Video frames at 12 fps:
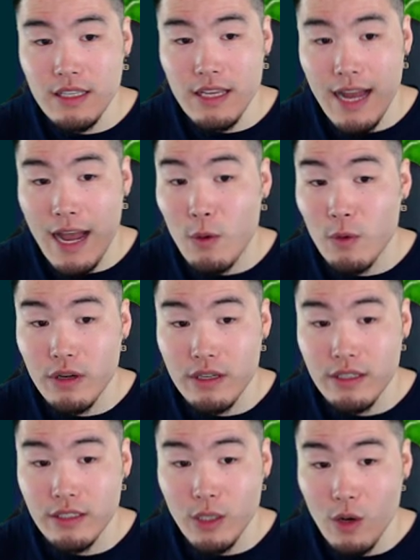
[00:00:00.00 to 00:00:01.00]
I
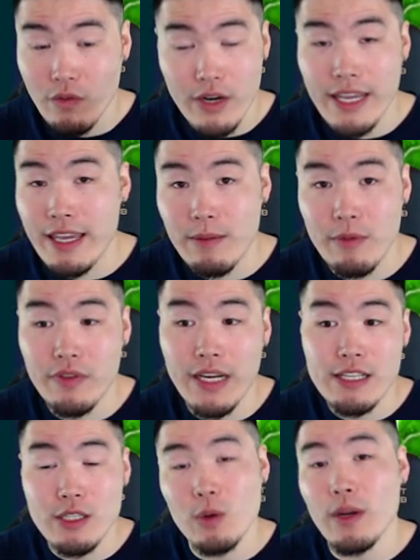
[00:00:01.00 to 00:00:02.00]
would go for him if you
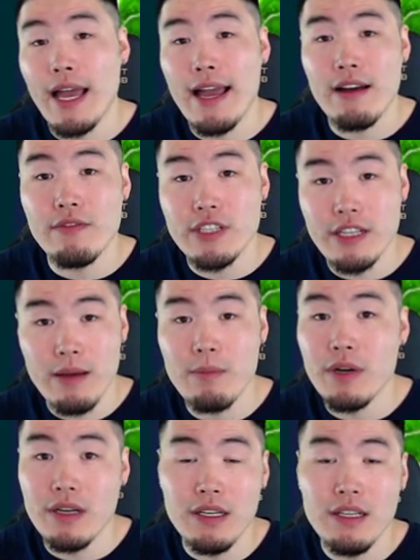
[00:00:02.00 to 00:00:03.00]
guys don't have
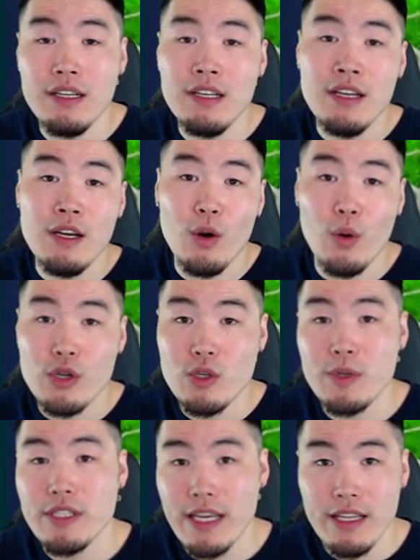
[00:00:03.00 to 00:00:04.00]
Janemba or
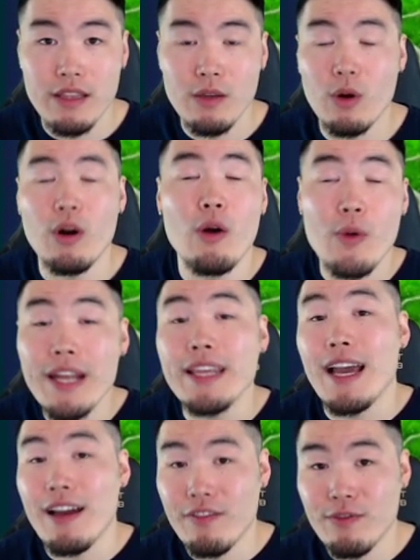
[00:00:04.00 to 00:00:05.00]
Super Saiyan, or already
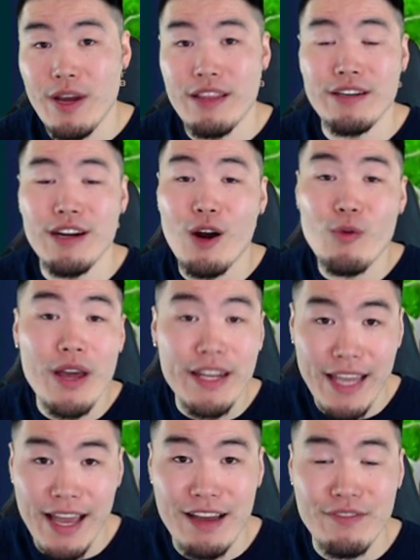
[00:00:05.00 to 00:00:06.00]
have, rather, already
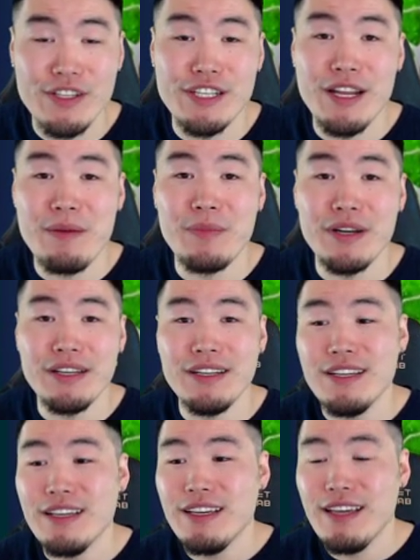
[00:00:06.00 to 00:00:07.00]
have Janemba
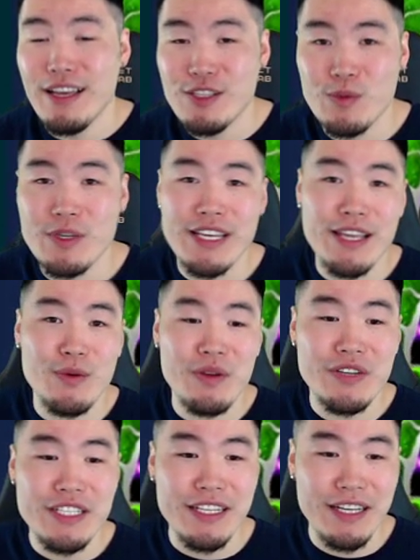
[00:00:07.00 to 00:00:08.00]
and Super Saiyan 3
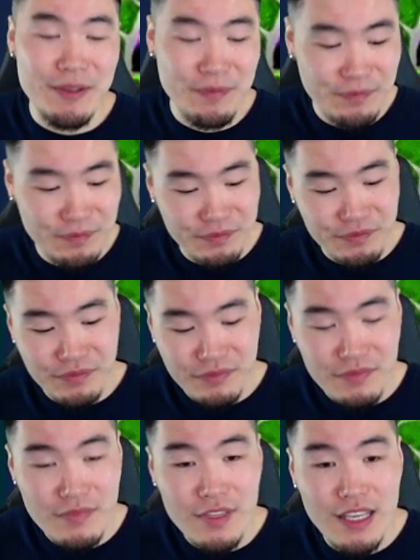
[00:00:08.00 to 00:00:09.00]
Vegeta.
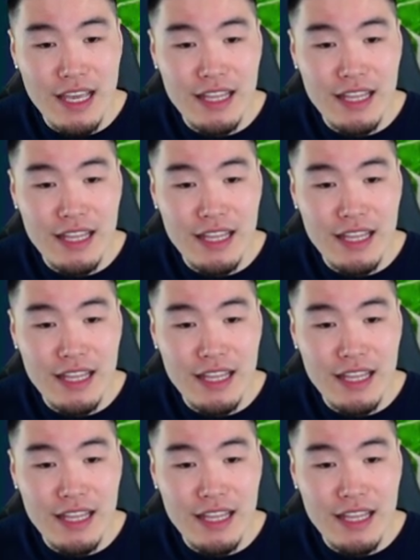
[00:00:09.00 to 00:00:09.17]
And